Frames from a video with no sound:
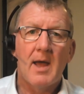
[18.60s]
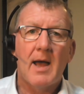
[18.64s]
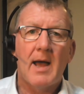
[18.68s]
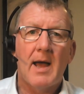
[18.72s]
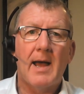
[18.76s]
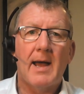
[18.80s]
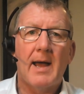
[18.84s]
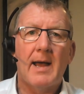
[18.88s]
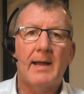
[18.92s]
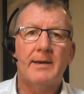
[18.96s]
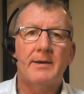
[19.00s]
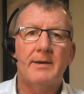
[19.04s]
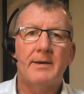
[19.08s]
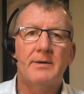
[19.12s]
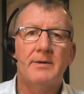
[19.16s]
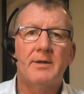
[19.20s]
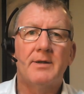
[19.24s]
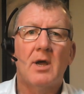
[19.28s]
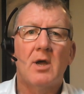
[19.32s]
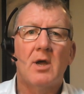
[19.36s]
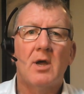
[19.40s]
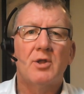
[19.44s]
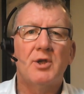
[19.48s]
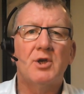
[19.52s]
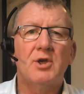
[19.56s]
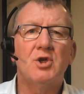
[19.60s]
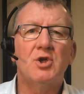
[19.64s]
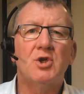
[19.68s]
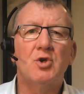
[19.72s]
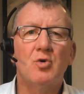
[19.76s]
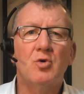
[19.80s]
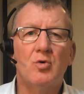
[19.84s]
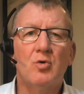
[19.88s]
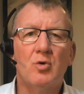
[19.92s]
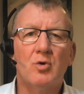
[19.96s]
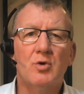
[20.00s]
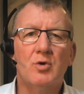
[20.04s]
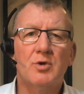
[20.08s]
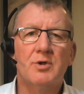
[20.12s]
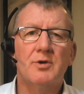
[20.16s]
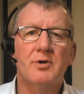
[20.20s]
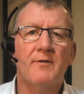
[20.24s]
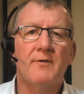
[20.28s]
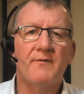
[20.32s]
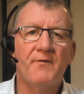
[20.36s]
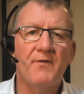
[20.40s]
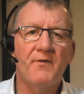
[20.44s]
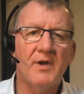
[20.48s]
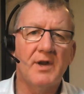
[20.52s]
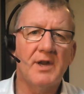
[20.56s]
And the short
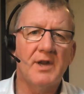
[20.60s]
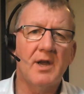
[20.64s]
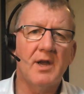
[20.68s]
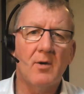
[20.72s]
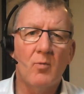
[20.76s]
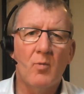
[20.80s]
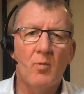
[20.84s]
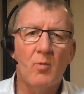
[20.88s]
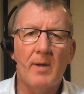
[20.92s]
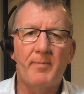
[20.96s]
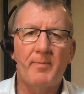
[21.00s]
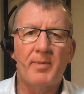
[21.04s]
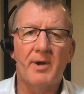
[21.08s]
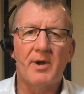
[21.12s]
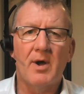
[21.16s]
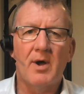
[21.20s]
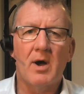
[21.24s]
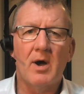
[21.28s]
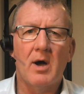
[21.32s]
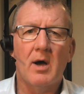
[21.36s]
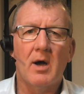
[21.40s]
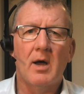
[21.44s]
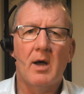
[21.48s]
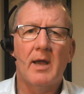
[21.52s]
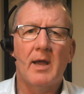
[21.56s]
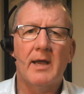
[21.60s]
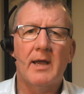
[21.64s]
video webinar